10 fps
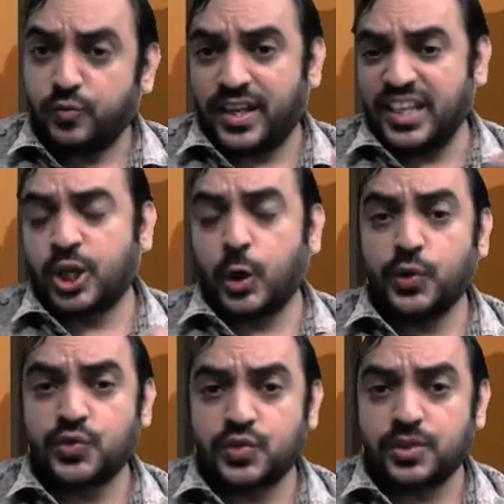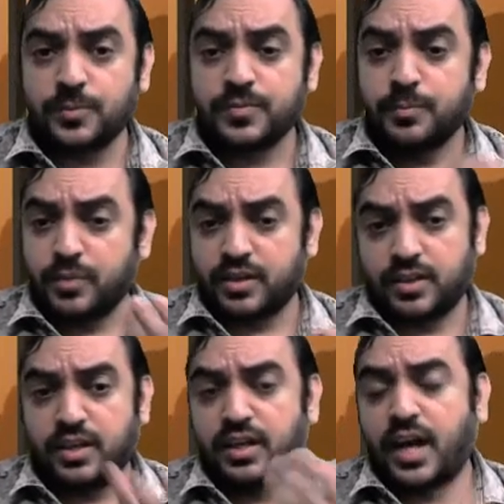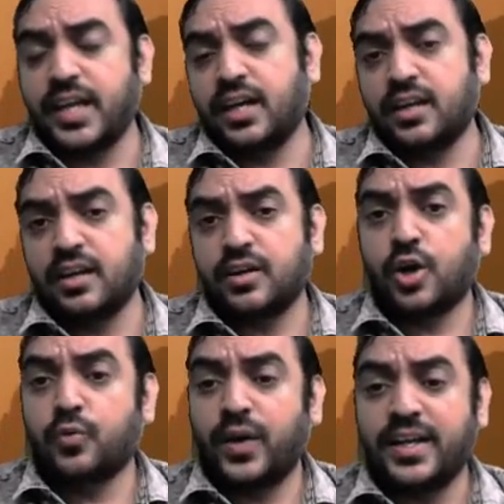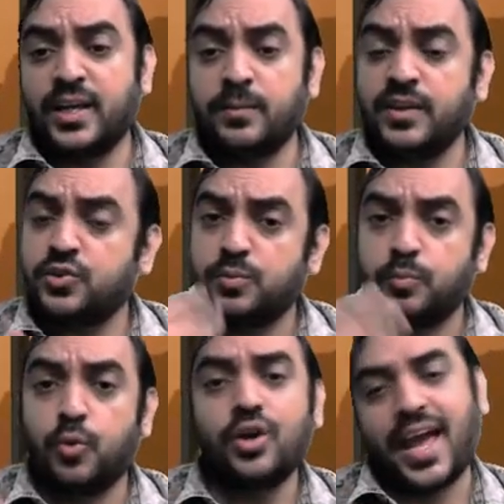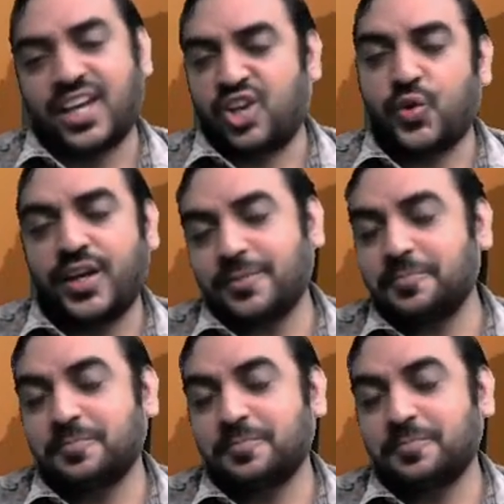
Very close, but uh, IRR or YTM is more accurate.